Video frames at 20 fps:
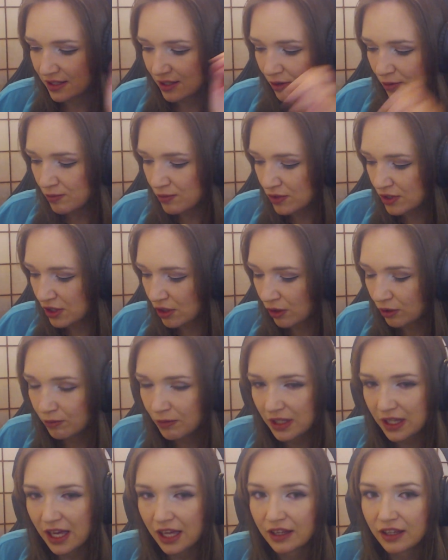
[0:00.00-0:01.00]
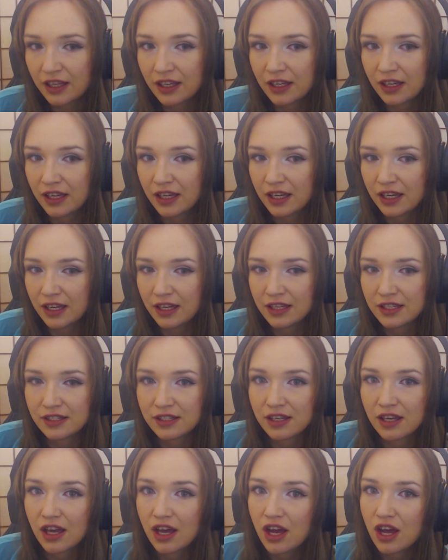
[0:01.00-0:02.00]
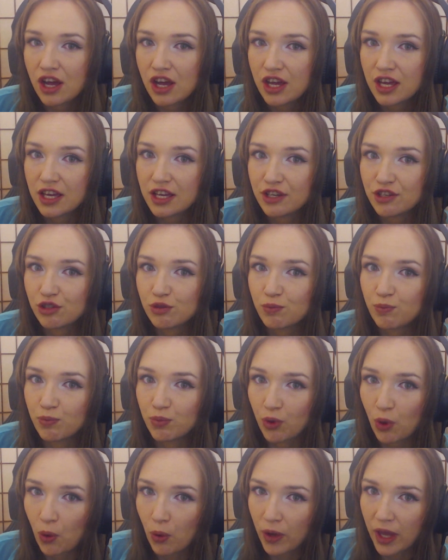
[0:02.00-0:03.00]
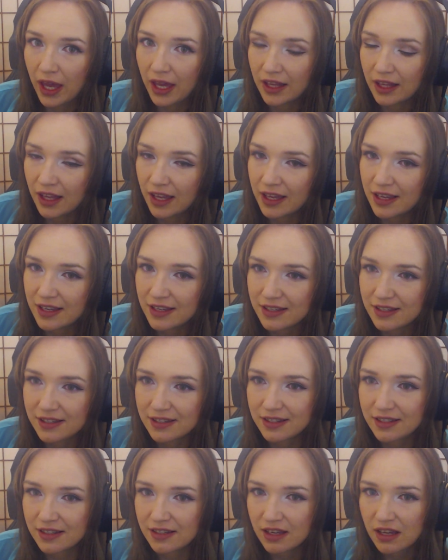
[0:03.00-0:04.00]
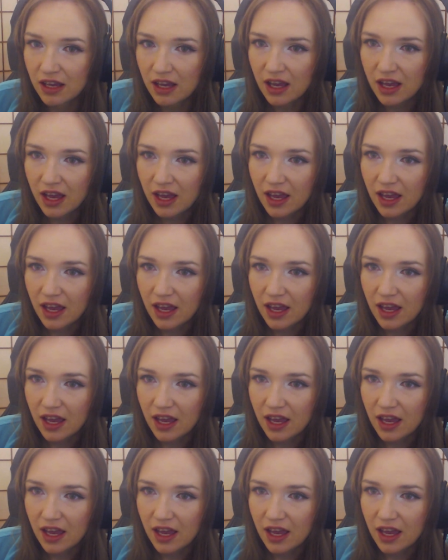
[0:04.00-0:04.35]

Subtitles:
Some told me that he's broken, he's